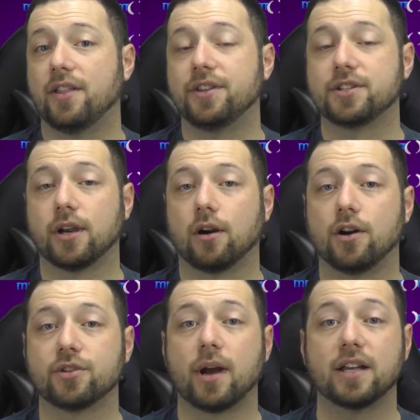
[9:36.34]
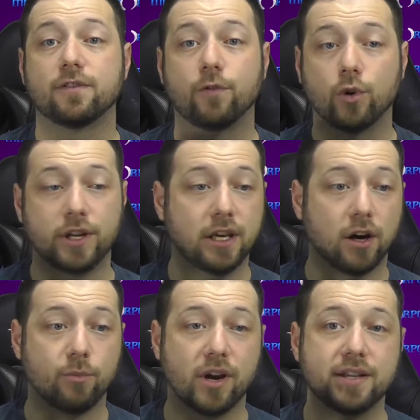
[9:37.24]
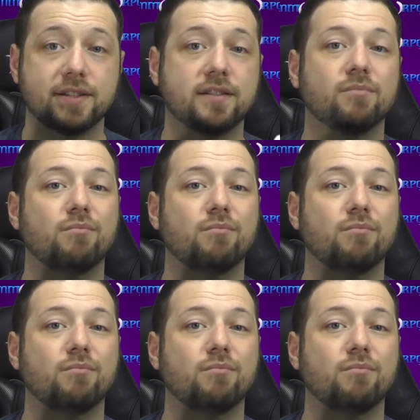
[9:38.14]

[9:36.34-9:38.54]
This chair also has 4D armrests.